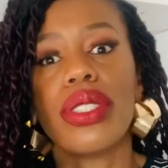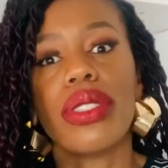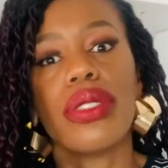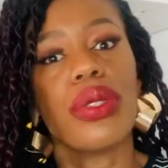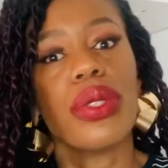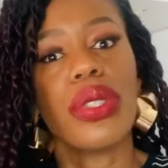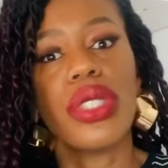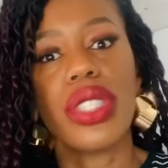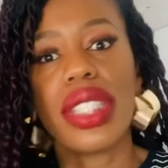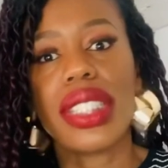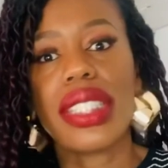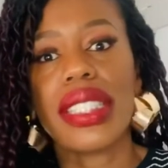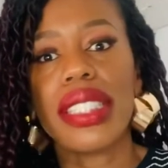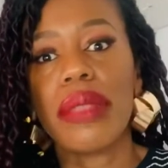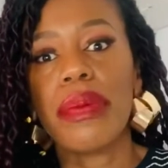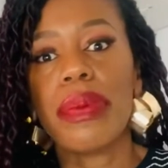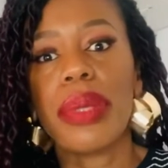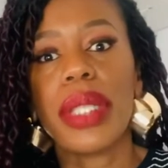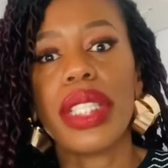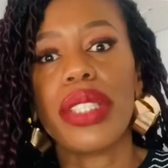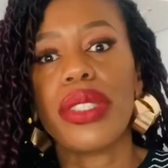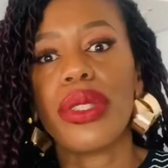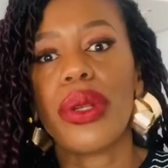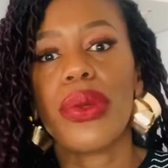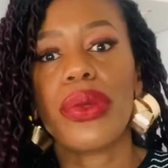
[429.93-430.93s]
just simply
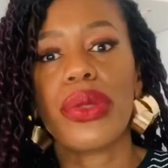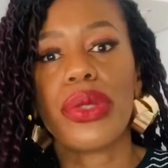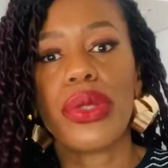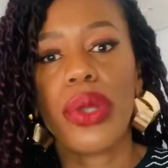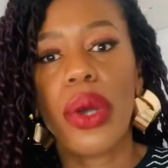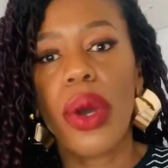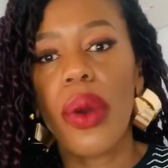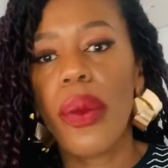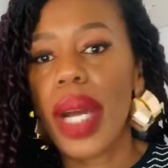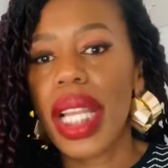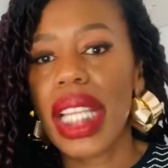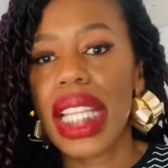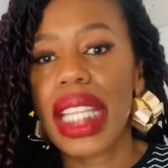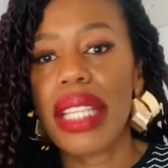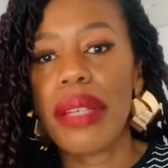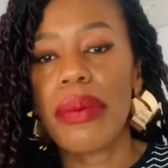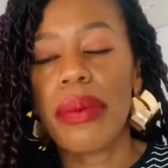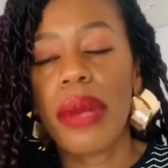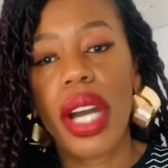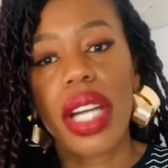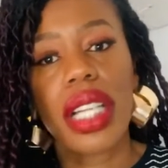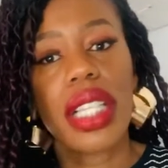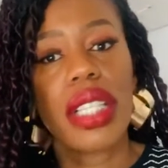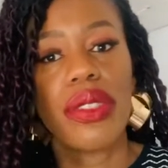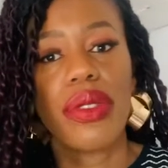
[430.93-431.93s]
don't know what are the
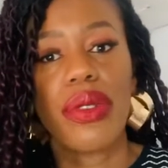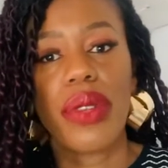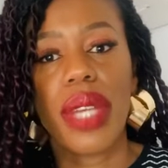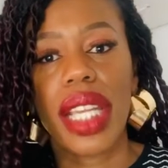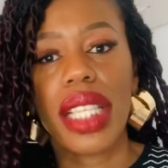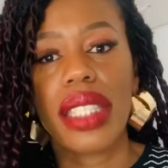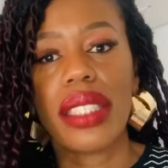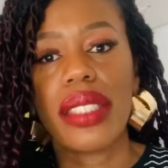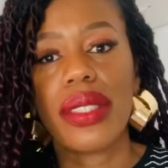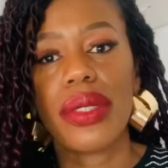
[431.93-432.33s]
market rates.